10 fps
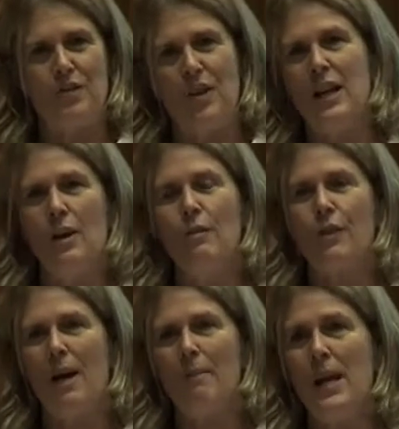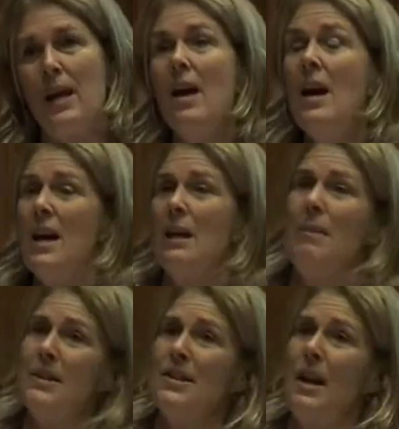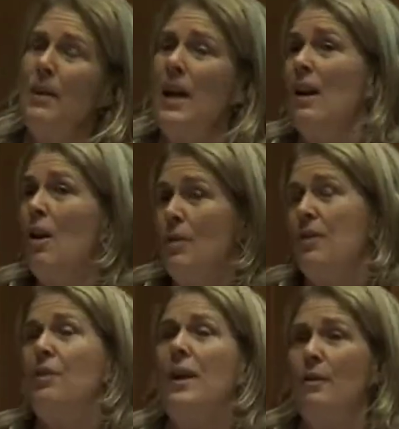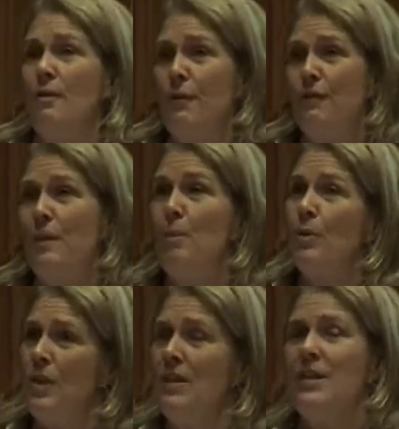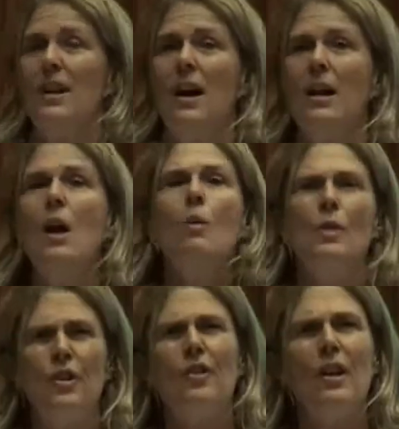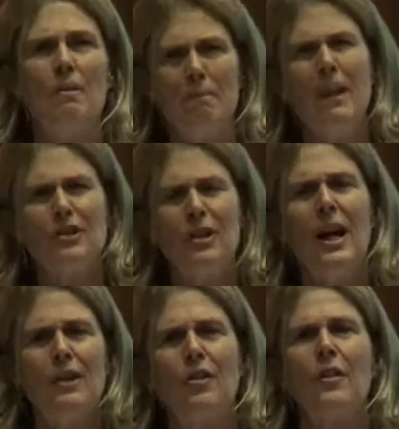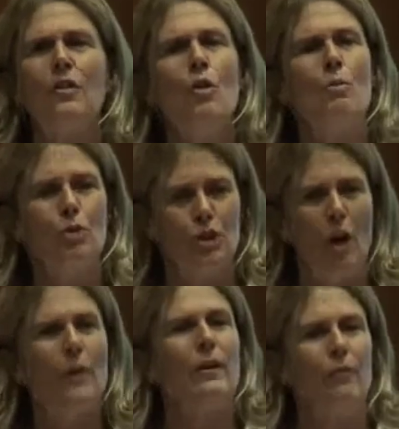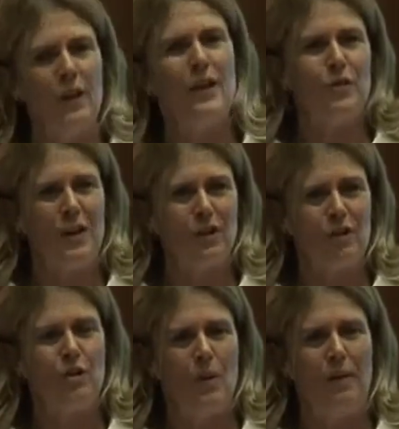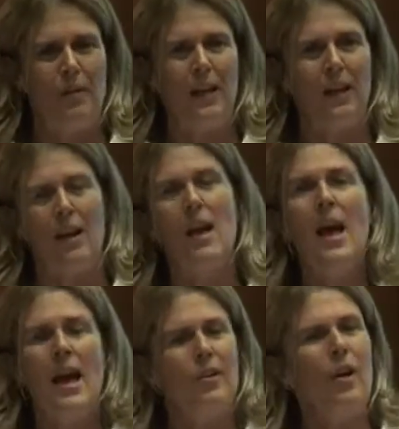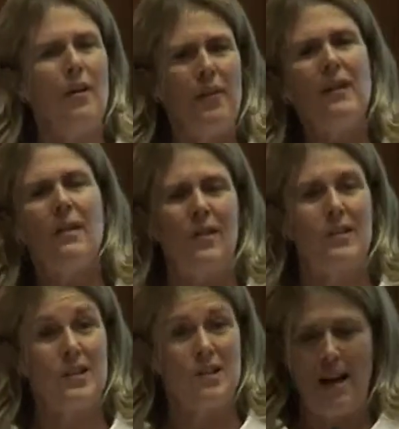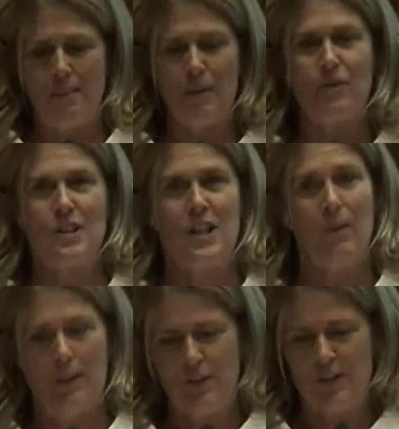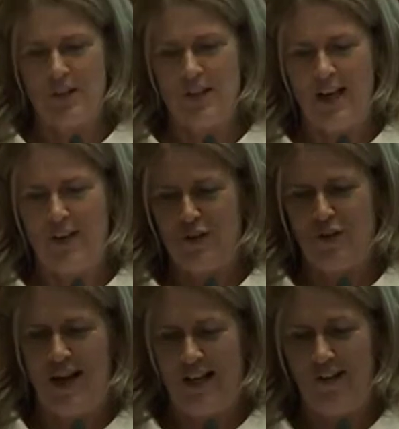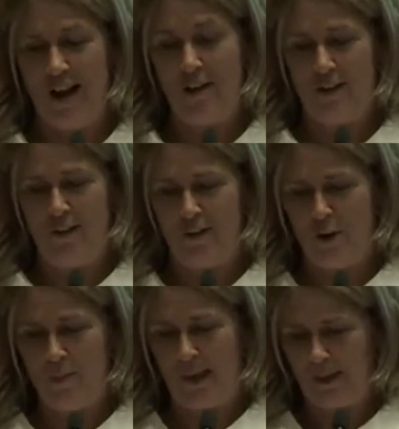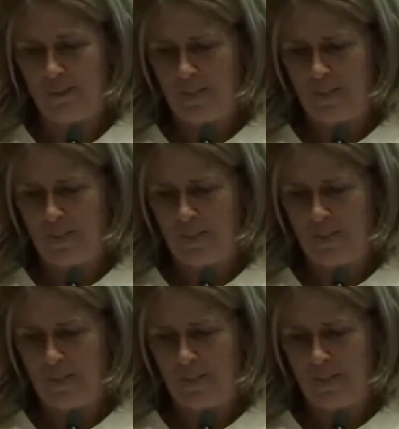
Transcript: Australia who've come here. And I must say, we had over 350 booked in tonight, which is a much larger than normal showing for an introduction to our thinker. So I think this is a statement of just how interested South Australians are in this topic.